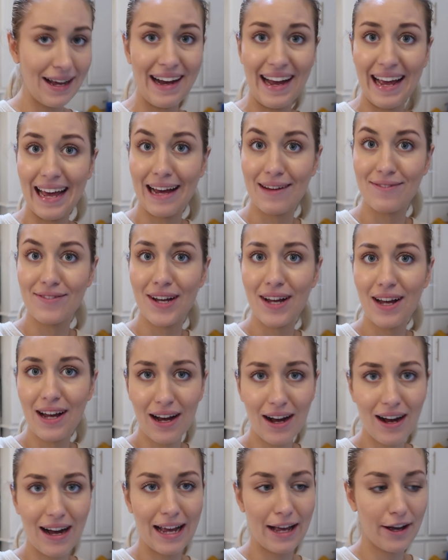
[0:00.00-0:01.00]
I have
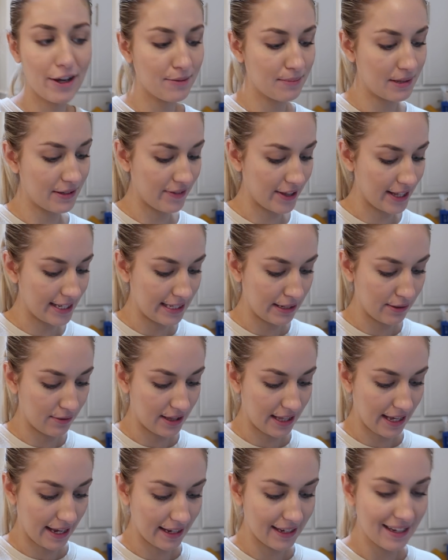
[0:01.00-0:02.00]
high hopes for this little
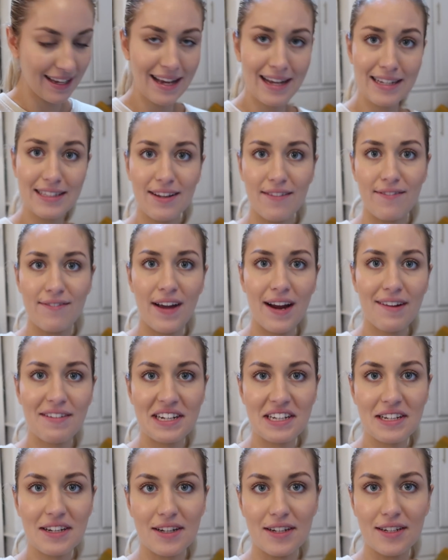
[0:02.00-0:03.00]
thing. It's
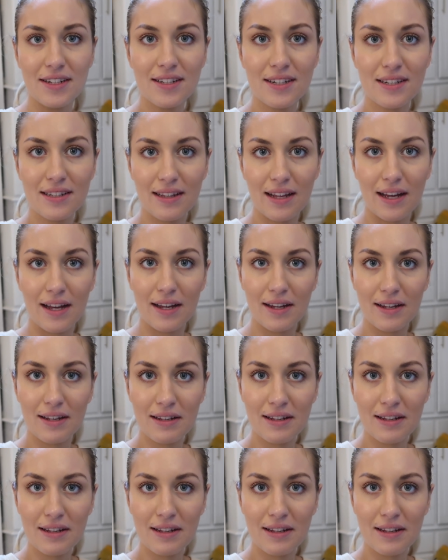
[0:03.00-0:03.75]
very good. Look.